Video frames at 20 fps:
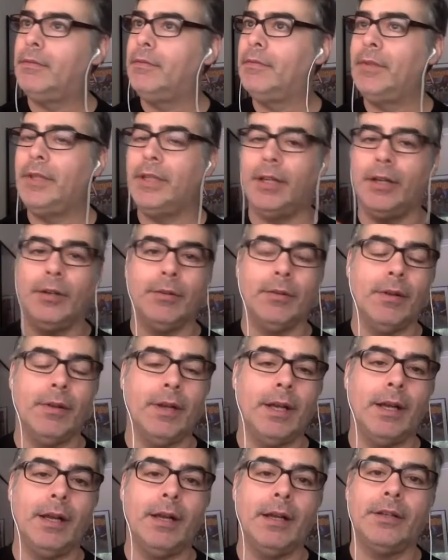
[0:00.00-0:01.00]

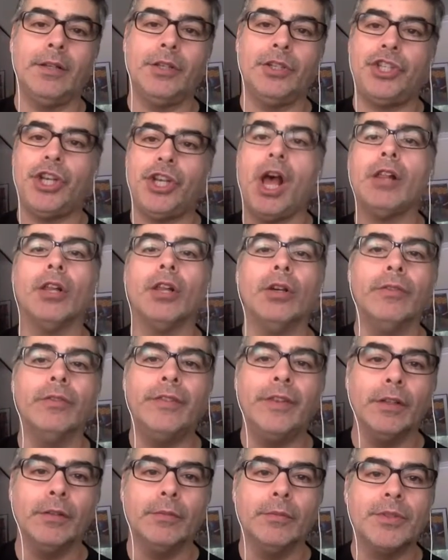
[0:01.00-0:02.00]
Giallo
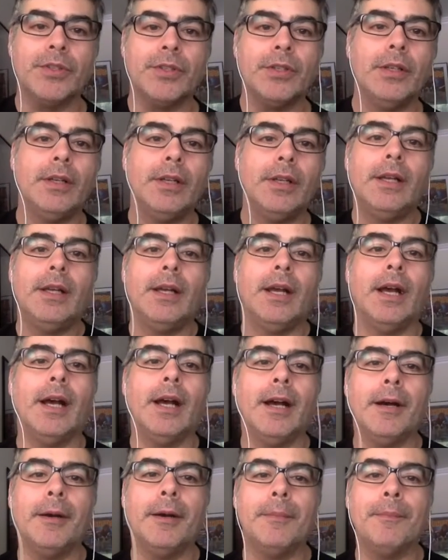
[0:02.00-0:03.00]
films,
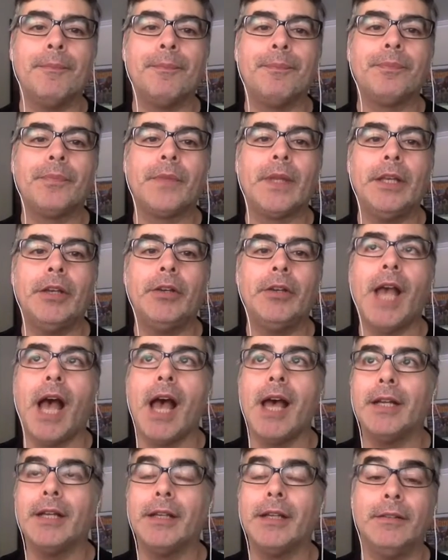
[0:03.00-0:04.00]
you
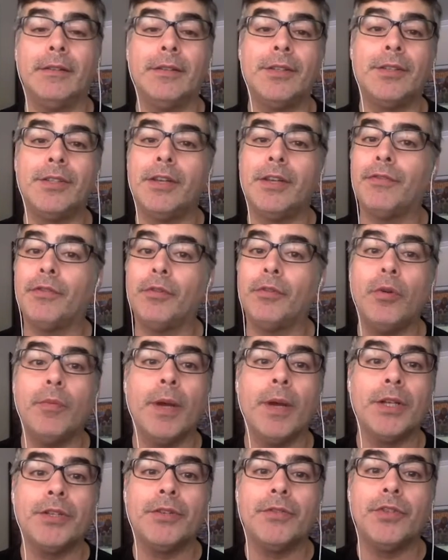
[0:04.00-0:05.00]
got to sift through a
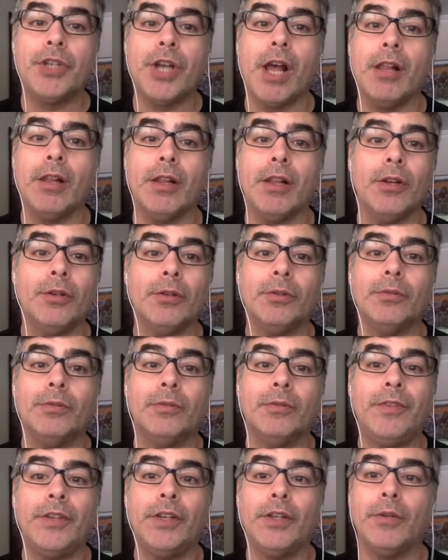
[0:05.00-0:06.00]
bunch of Giallo
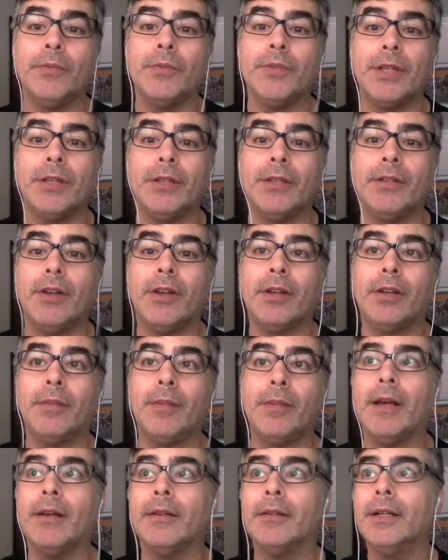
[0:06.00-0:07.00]
films and talk
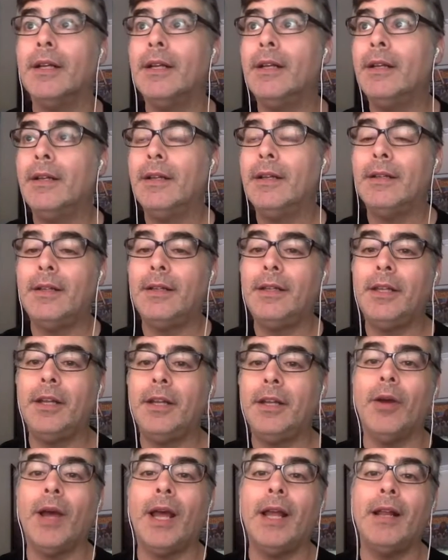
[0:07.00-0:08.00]
about,
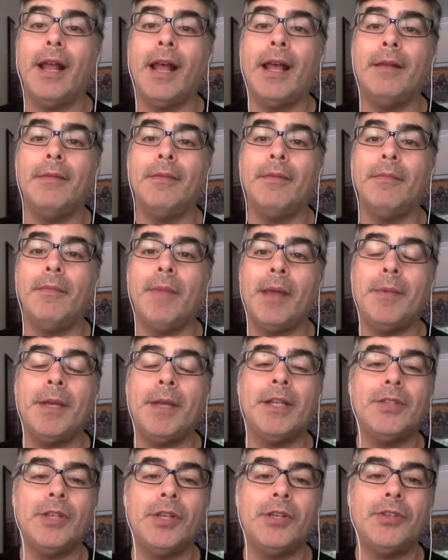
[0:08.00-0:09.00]
and maybe
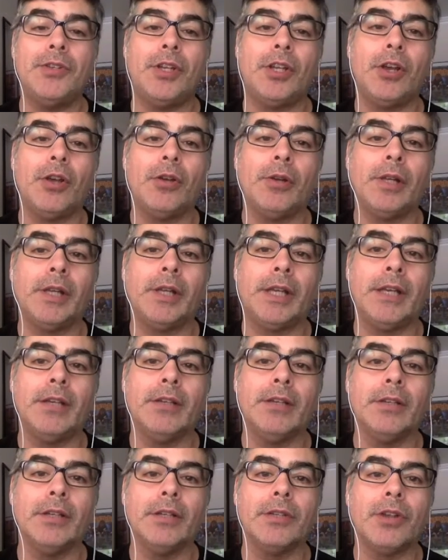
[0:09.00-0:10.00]
it's easy to go to the
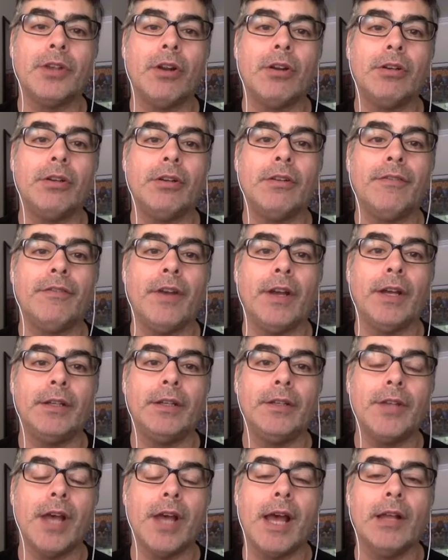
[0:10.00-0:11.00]
kill. It's harder to find
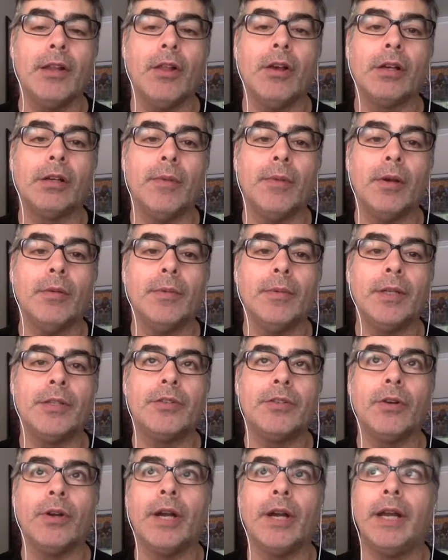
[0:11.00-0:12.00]
a dialogue
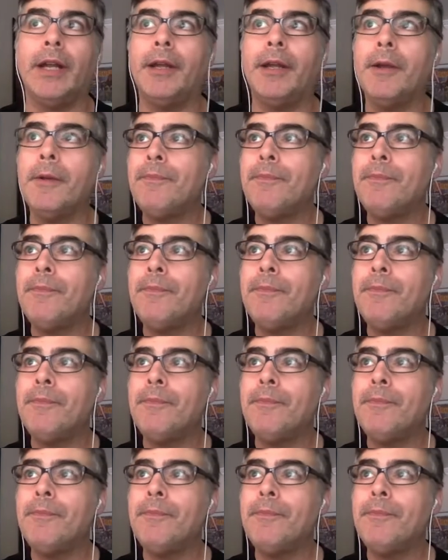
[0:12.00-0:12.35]
moment or a